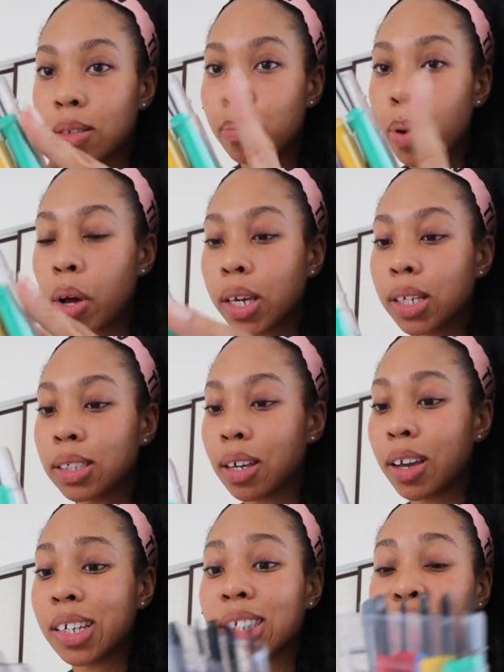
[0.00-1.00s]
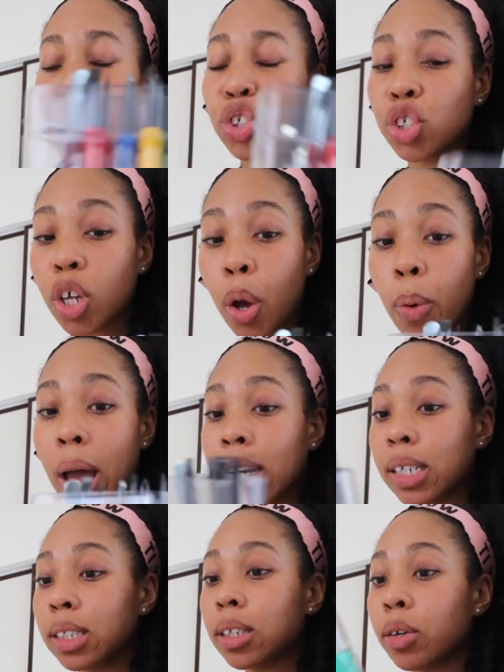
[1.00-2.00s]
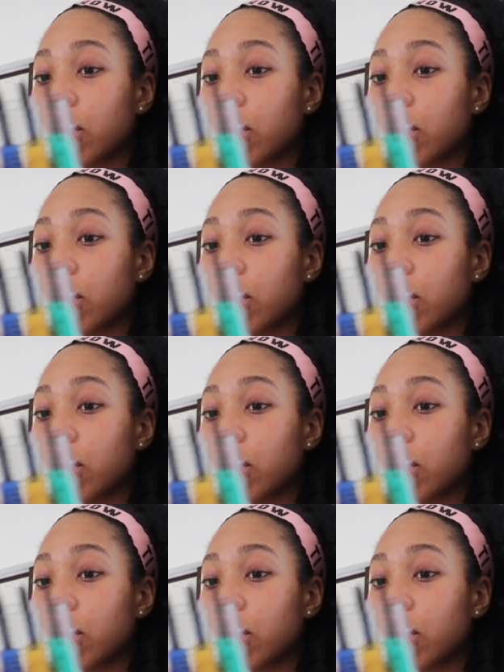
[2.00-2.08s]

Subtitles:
Pocket sized, so handy, so